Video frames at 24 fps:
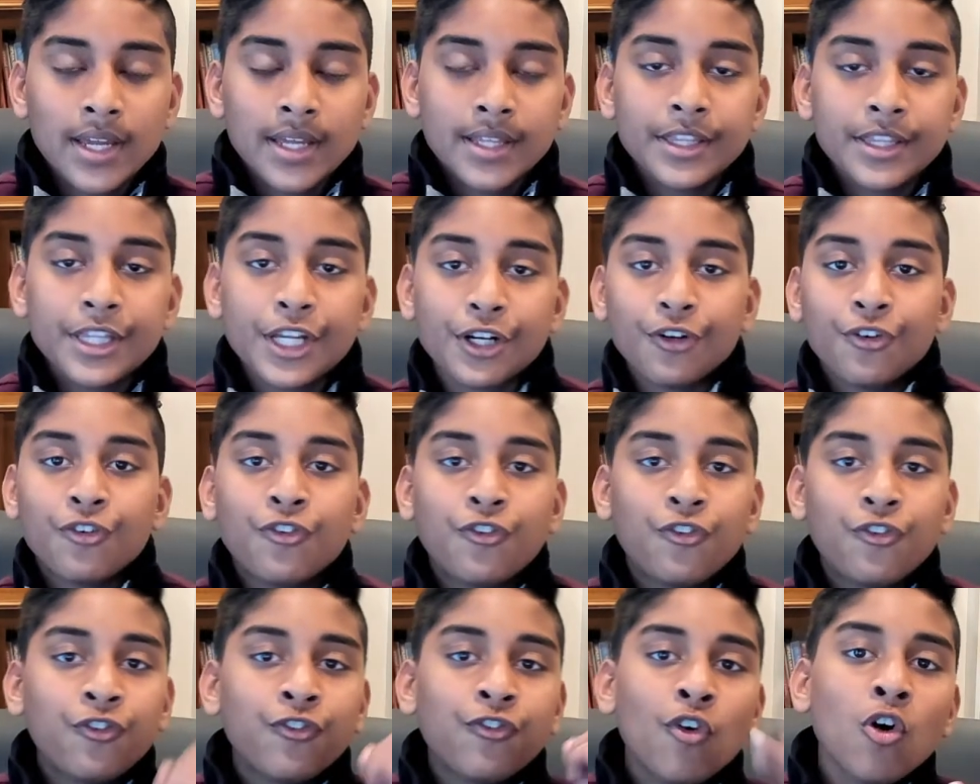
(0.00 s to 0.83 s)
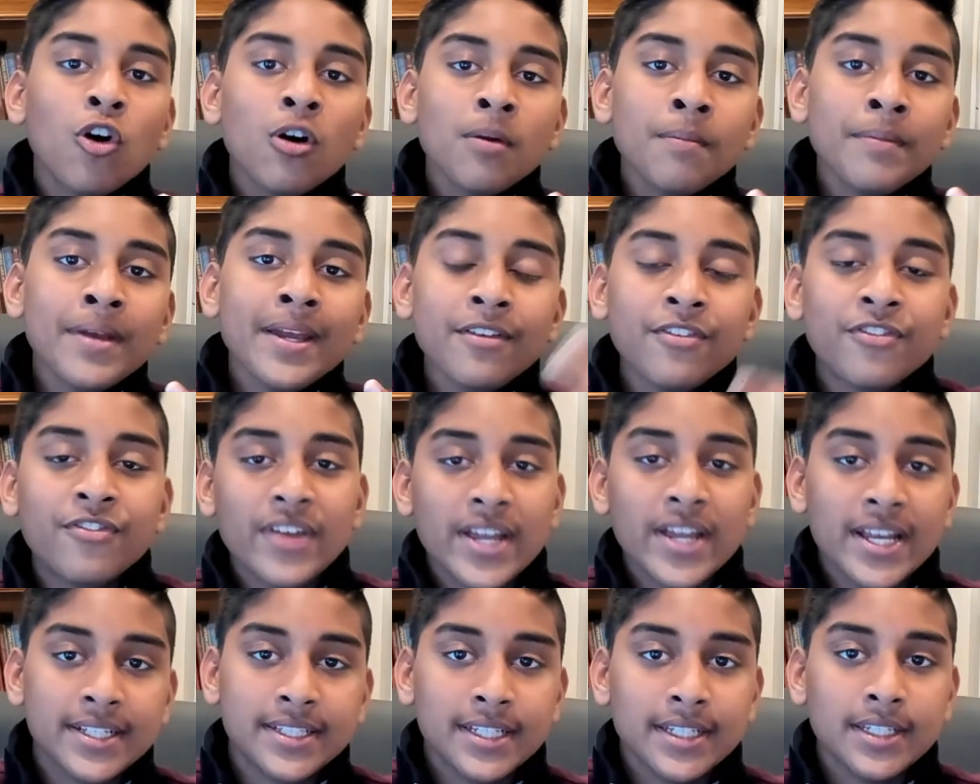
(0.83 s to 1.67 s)
There are 4 main
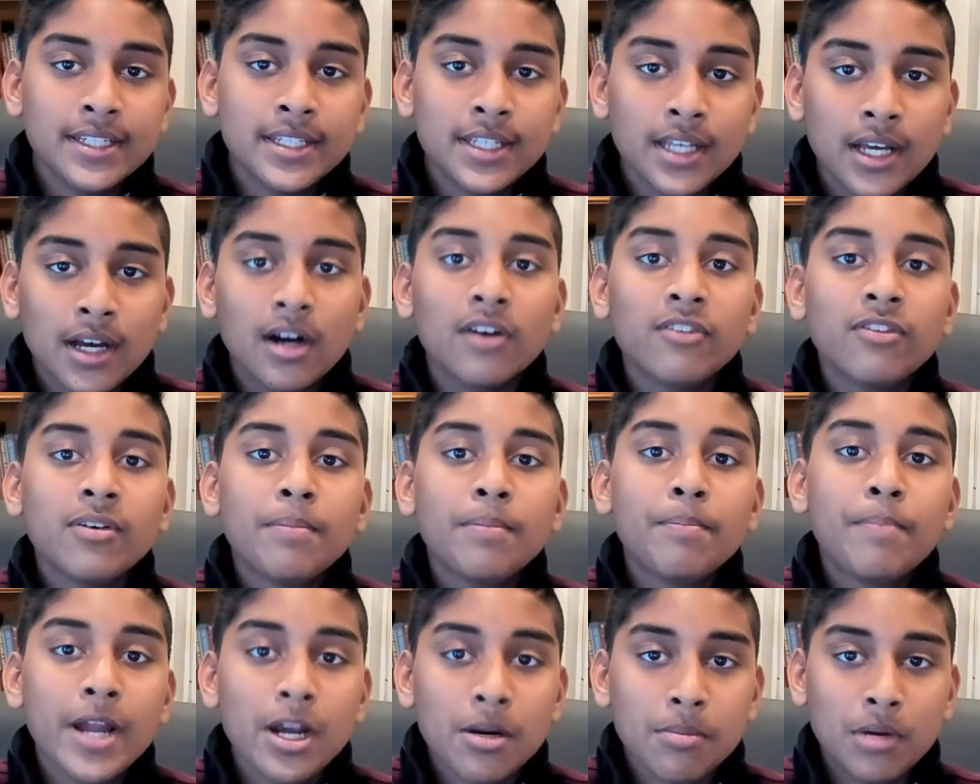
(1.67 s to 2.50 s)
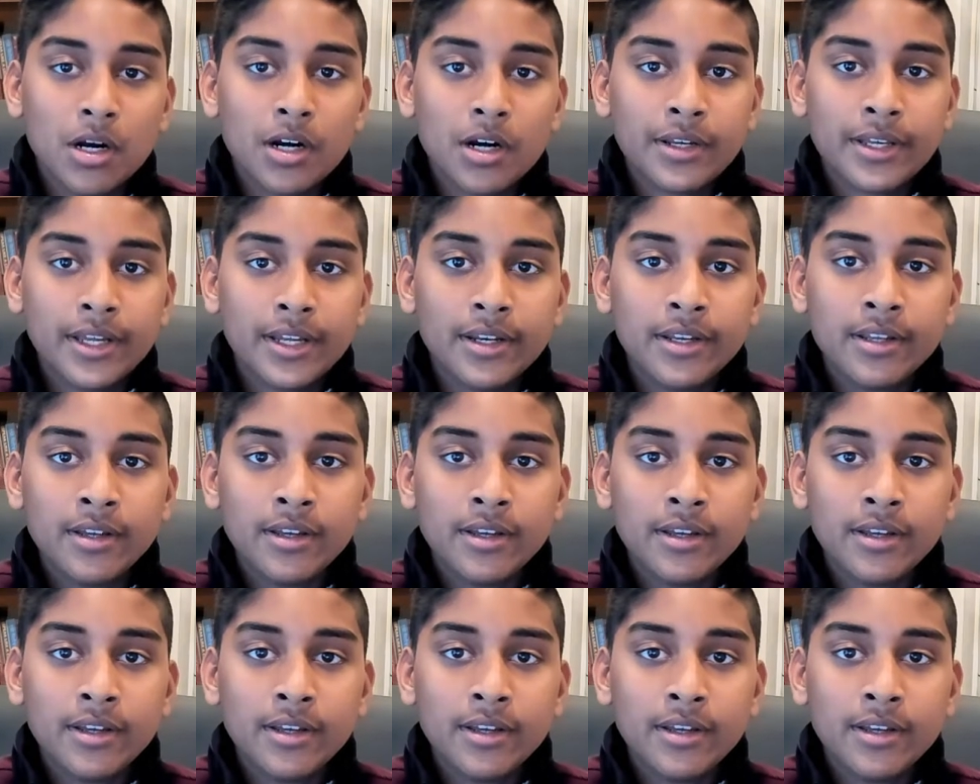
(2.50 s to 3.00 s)
phases of a bear market.